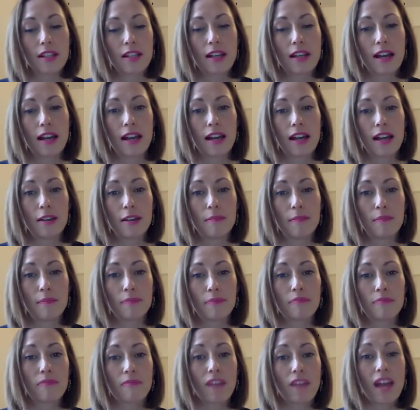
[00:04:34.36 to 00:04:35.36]

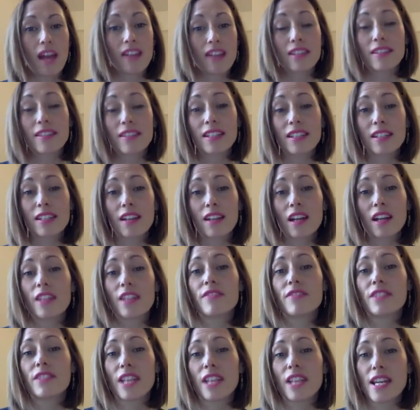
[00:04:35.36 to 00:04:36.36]
And I think kind
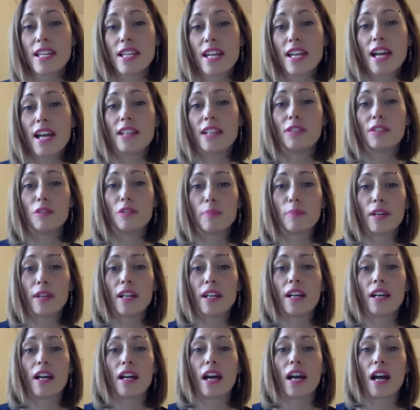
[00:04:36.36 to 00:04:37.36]
of take it a little
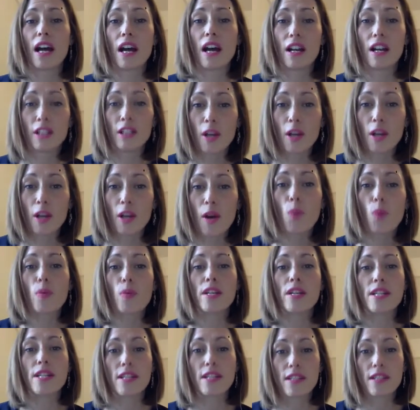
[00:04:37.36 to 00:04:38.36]
bit, a
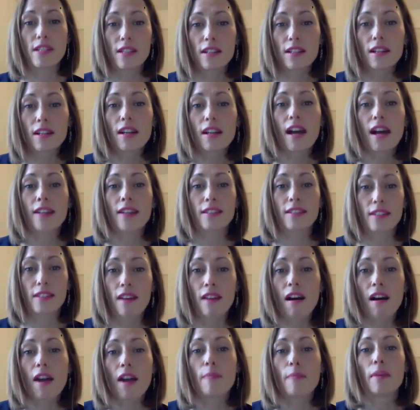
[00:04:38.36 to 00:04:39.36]
week at a
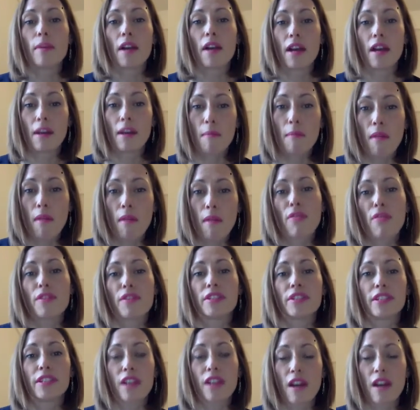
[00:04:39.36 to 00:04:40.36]
time and a month
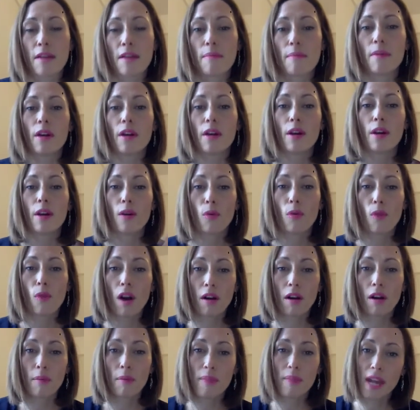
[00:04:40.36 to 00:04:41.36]
at a time,
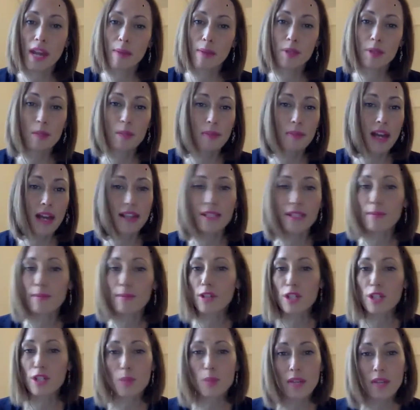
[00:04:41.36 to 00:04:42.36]
while being able to plan as
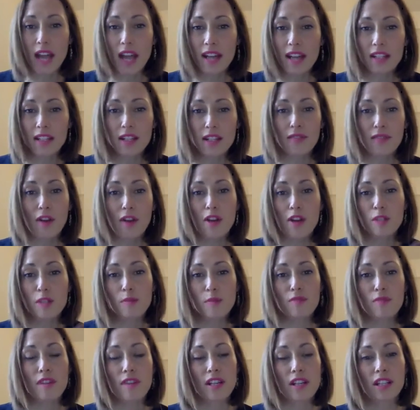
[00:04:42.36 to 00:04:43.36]
much as we can in advance,
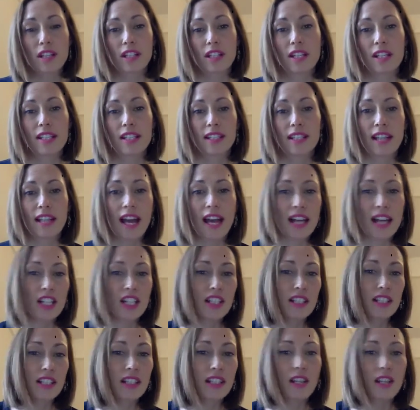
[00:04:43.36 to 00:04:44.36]
but recognising that
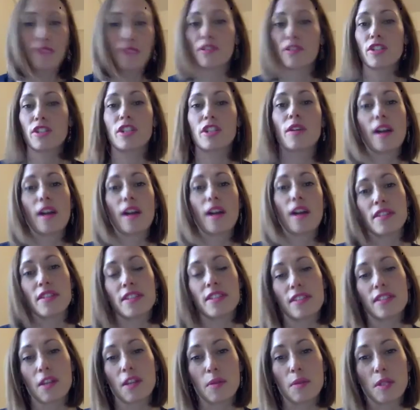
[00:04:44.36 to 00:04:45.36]
actually none of us know how this
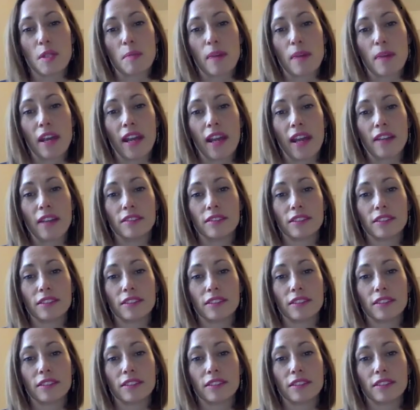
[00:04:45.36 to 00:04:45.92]
is going to pan out.